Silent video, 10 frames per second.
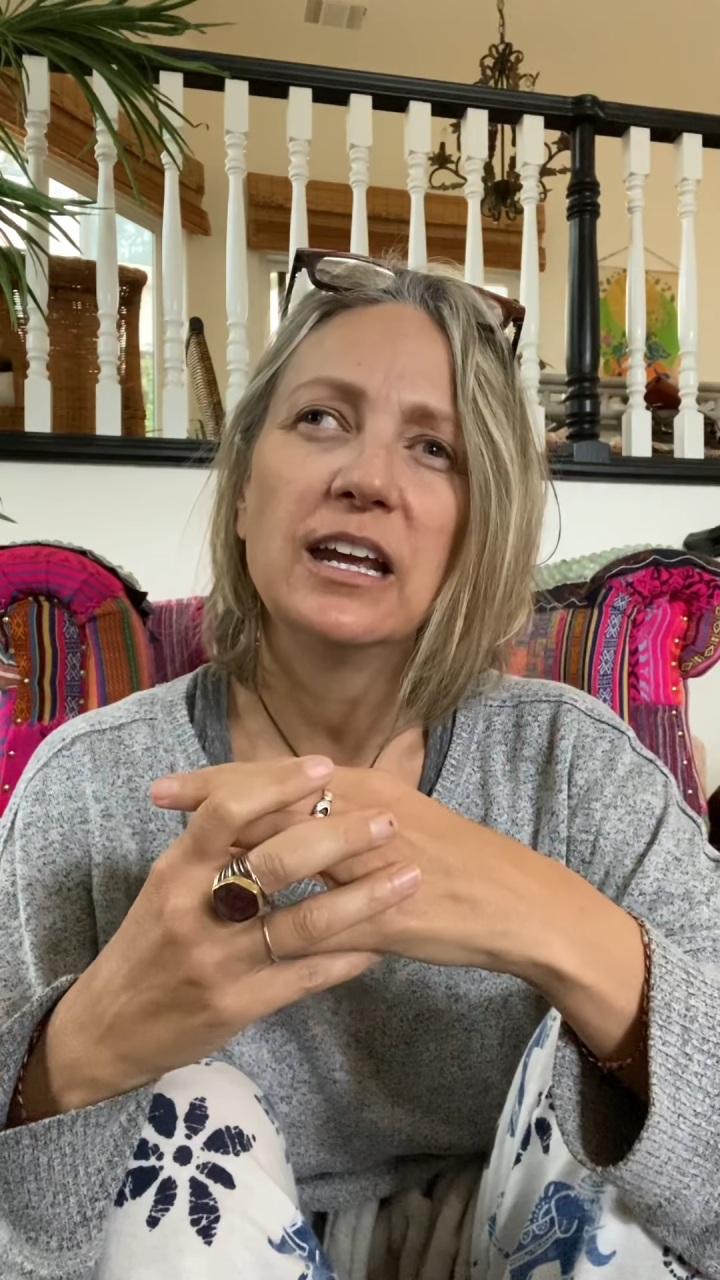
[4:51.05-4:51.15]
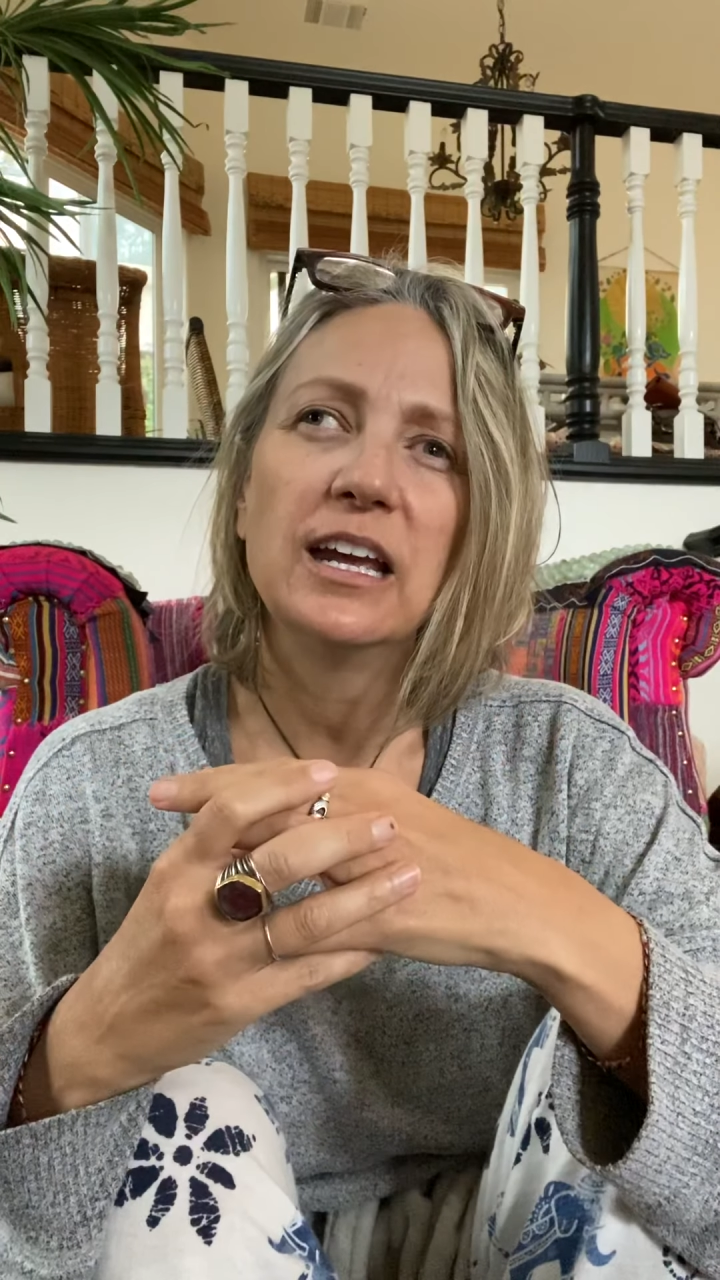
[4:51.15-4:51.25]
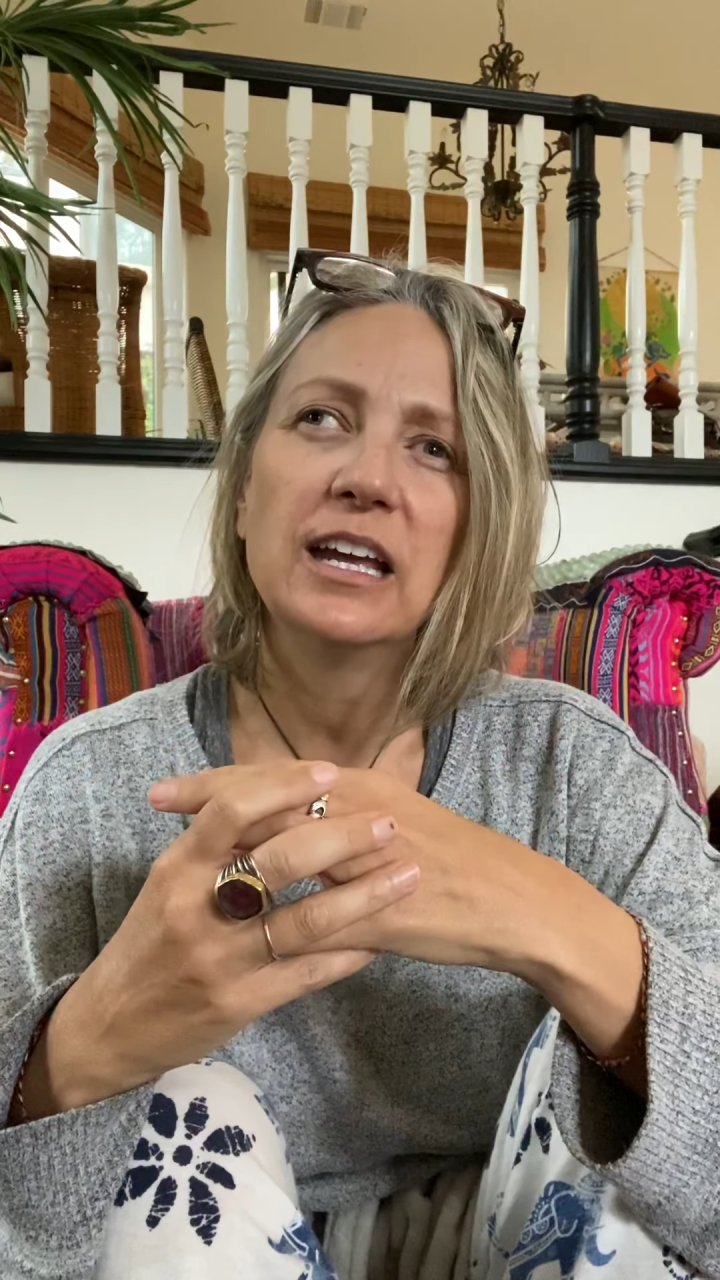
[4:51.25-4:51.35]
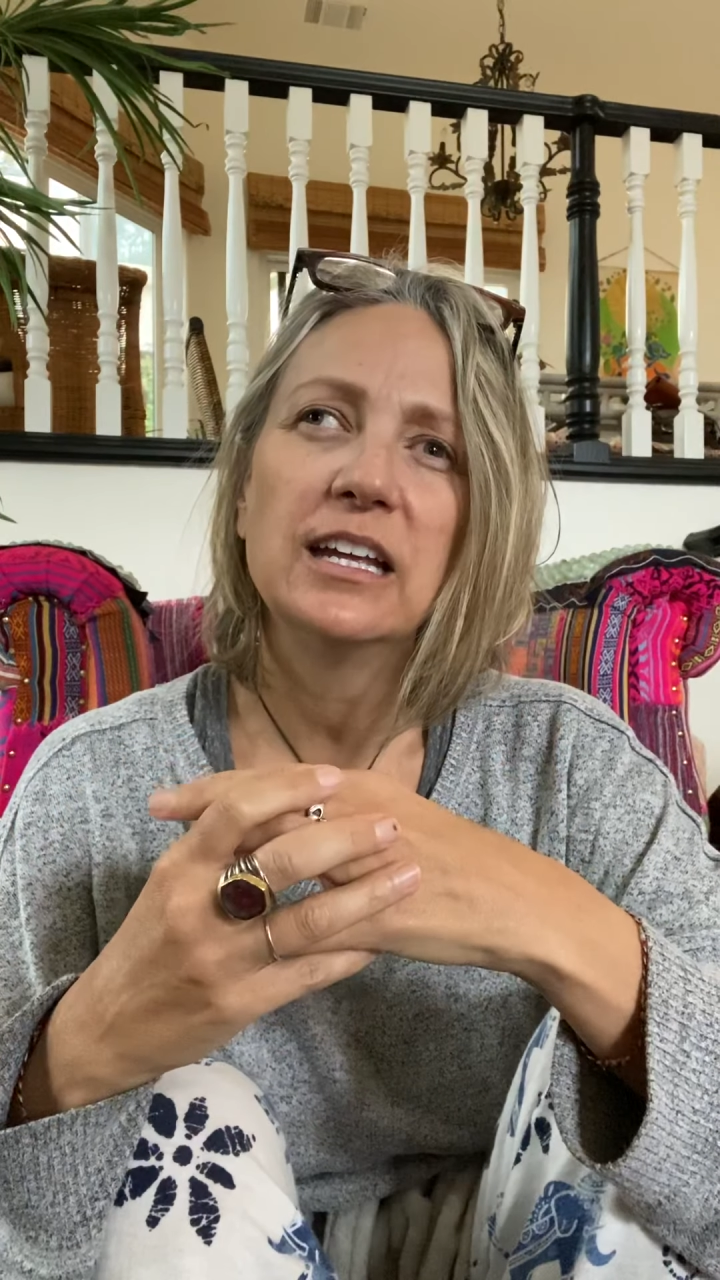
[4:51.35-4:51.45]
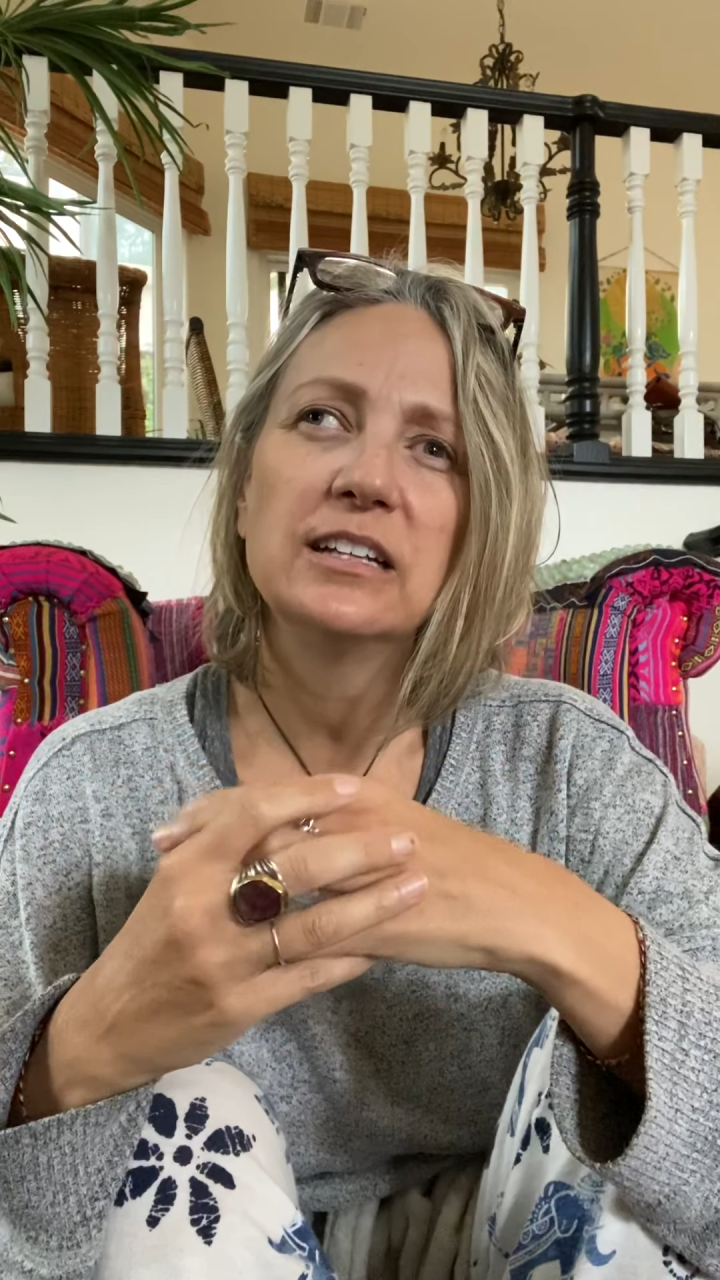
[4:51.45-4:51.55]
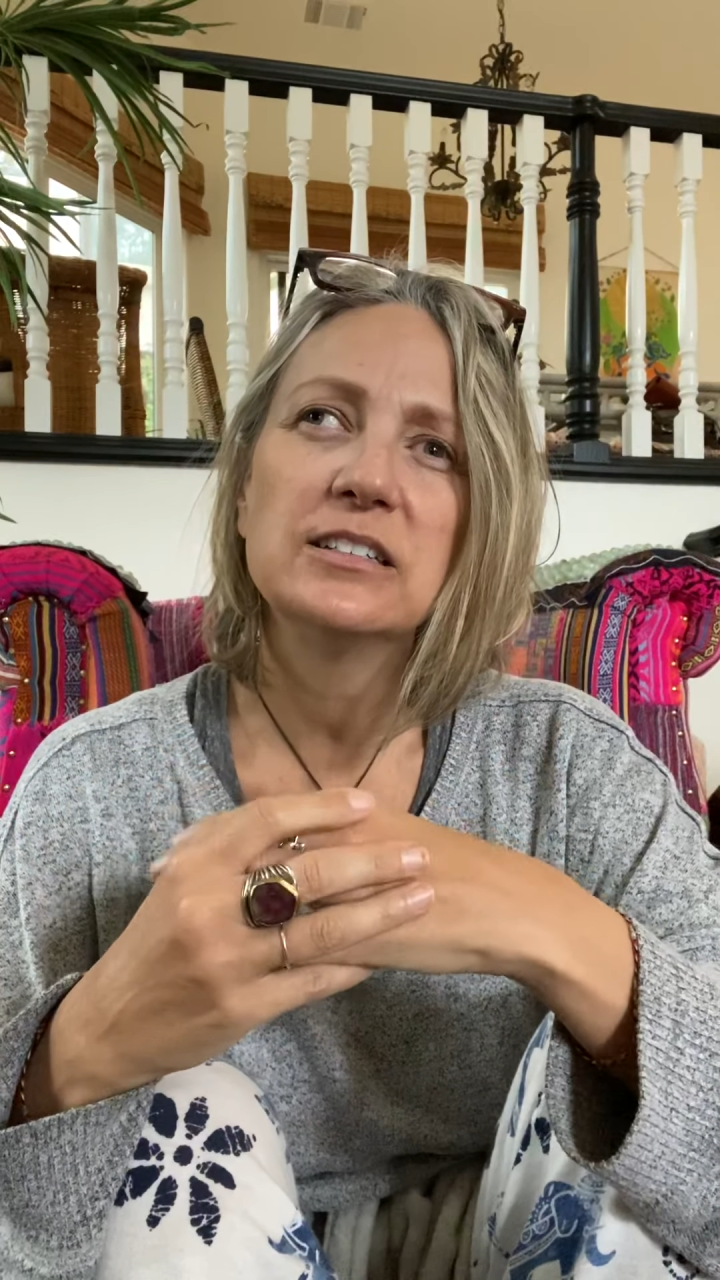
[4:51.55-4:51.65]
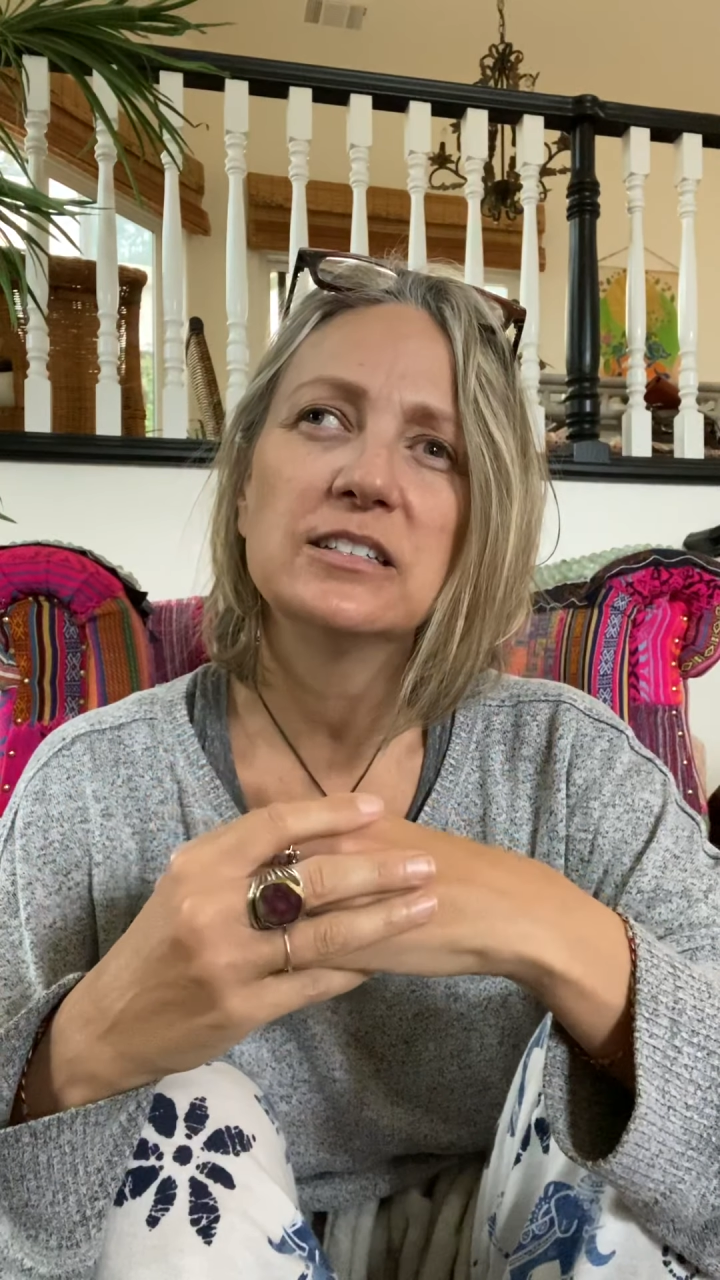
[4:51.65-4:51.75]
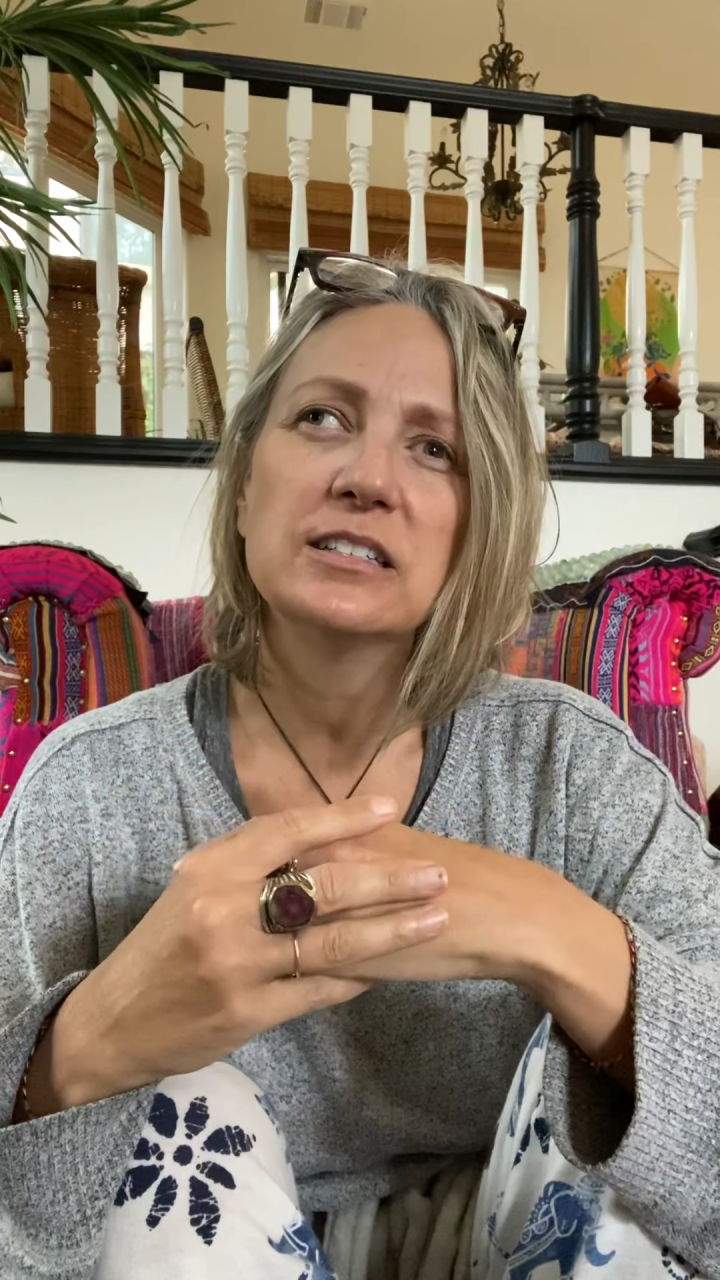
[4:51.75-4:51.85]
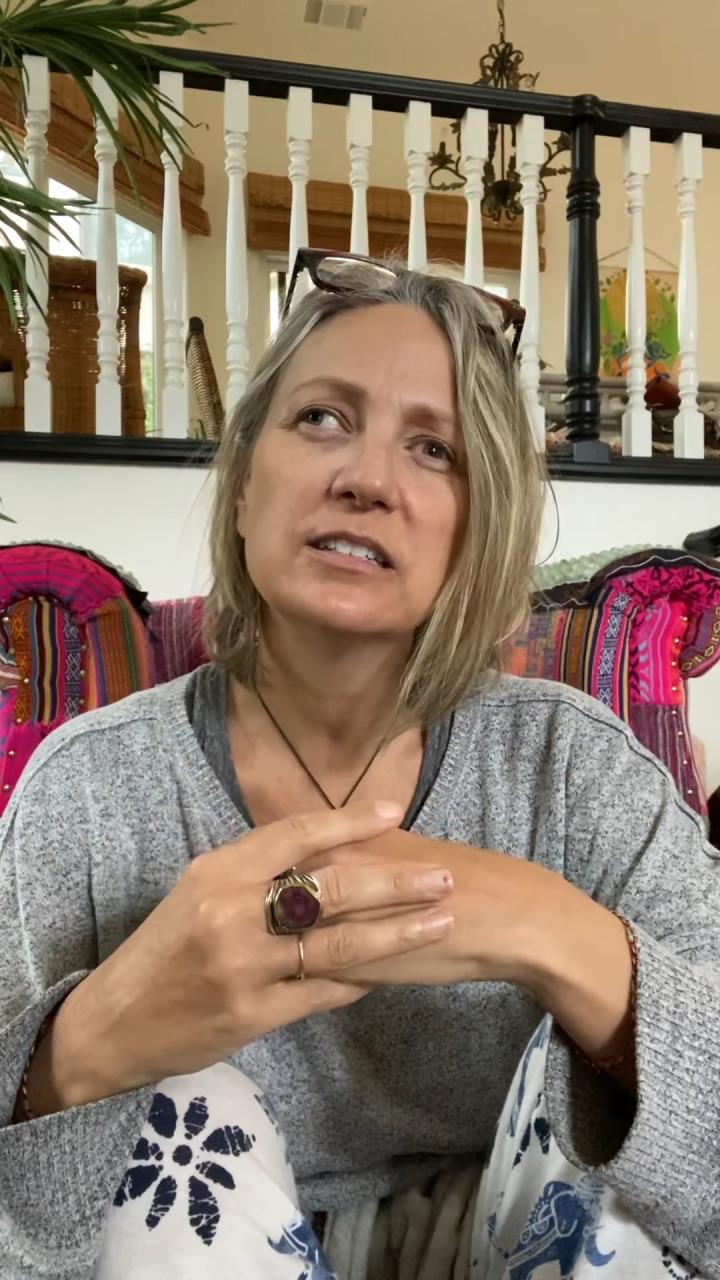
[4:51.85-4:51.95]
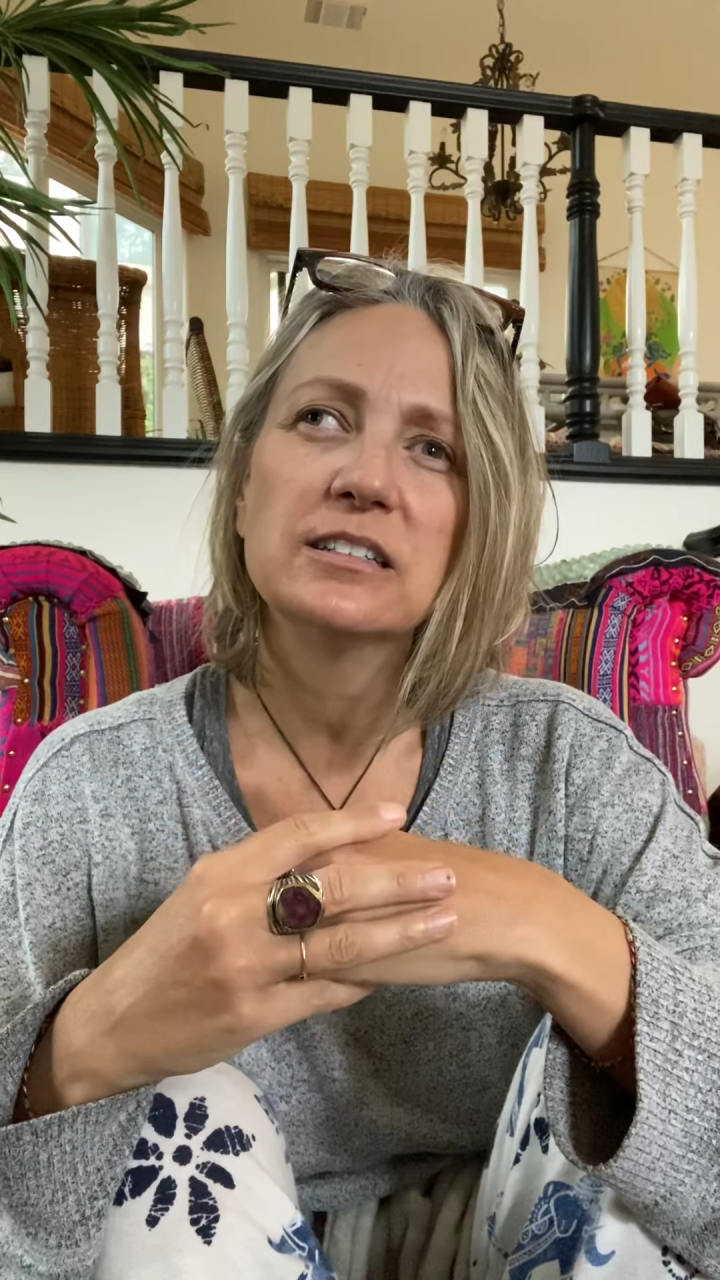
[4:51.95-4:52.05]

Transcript: and